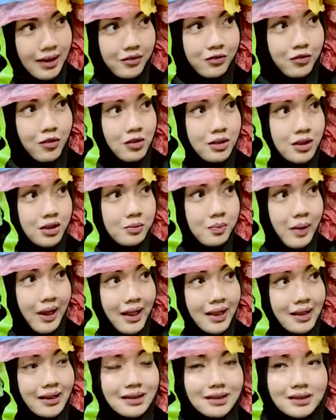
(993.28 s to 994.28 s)
Folded
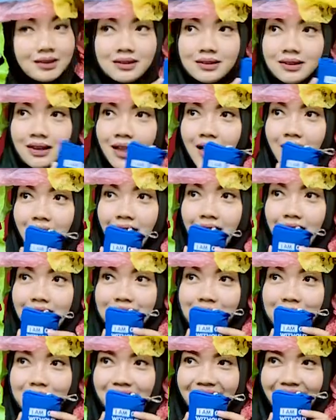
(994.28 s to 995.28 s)
bag,
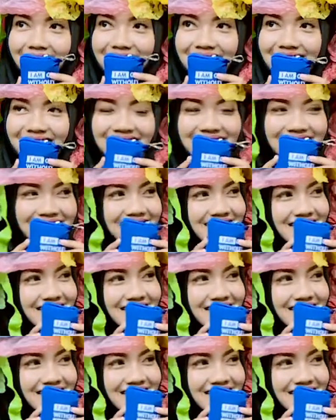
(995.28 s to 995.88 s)
something like this.